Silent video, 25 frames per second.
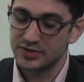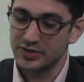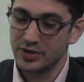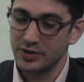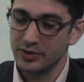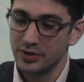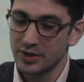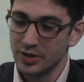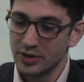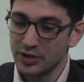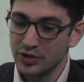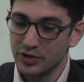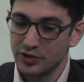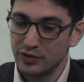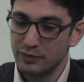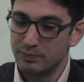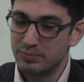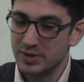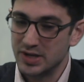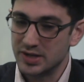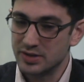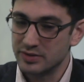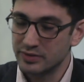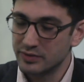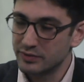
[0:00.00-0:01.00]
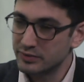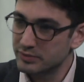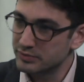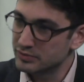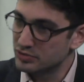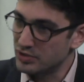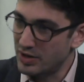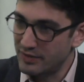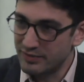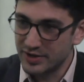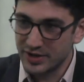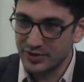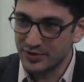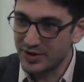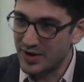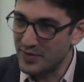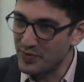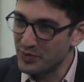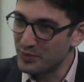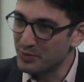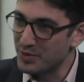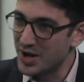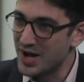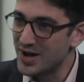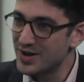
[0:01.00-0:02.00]
So you've been traveling
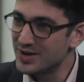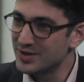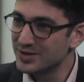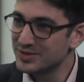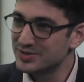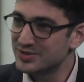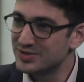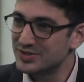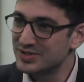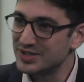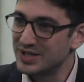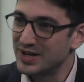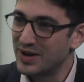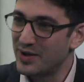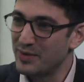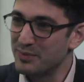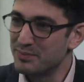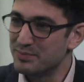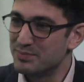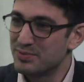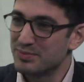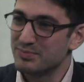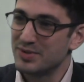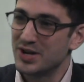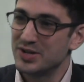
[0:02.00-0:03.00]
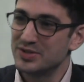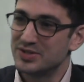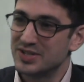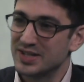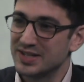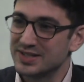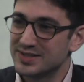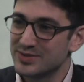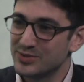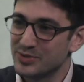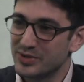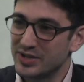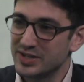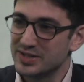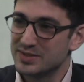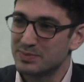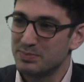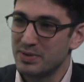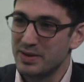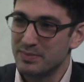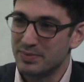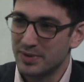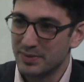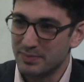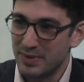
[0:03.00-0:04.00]
around the world. Yeah. You know, promoting, talking to
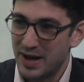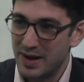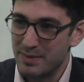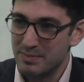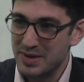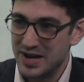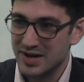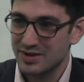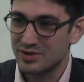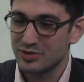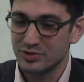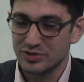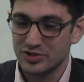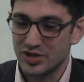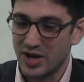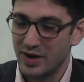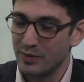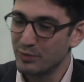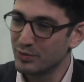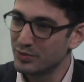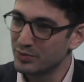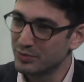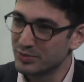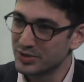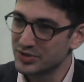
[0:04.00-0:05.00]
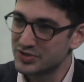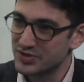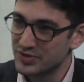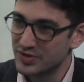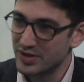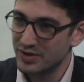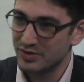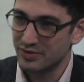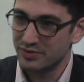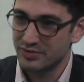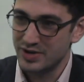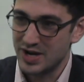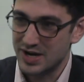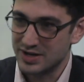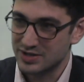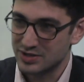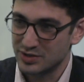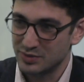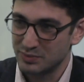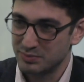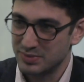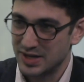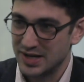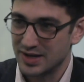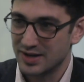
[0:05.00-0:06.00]
people about medical chain. What what's the
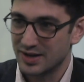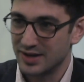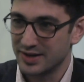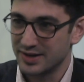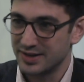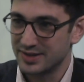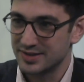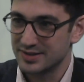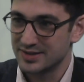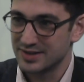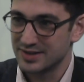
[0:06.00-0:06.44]
reaction been like?